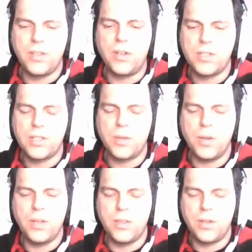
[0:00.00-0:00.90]
there are so
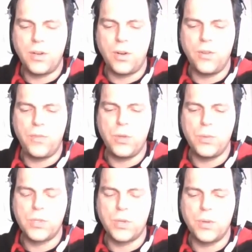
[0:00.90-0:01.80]
there are a
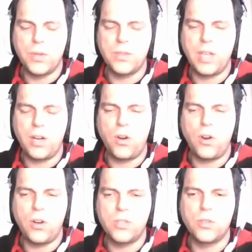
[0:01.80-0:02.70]
few so that
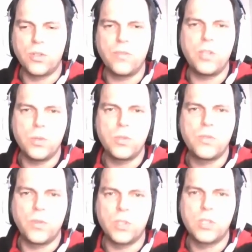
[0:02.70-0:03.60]
are sort of
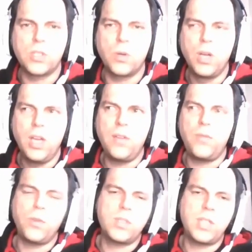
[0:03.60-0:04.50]
useful so
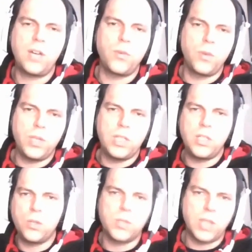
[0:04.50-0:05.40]
if you instead of
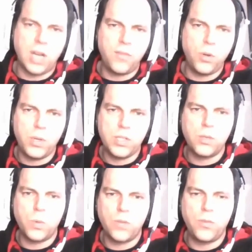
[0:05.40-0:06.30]
luigi use airflow as
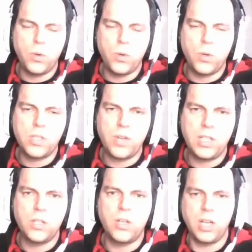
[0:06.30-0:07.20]
your workflow mm-hmm.
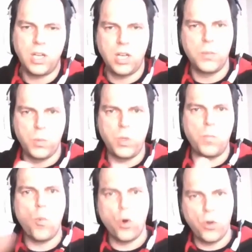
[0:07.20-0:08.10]
orchestrator it comes with
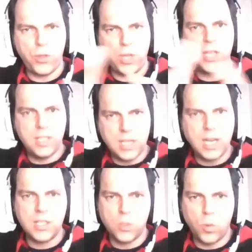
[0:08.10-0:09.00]
more things
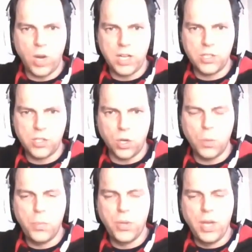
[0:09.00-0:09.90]
it has mm-hmm. a wider
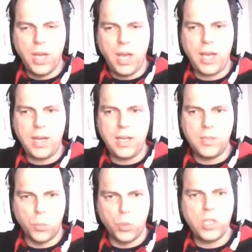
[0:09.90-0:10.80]
scope and
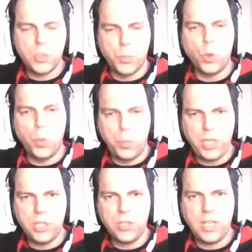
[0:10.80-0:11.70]
it it's more
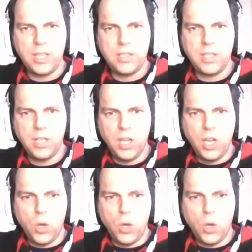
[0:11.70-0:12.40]
opinionated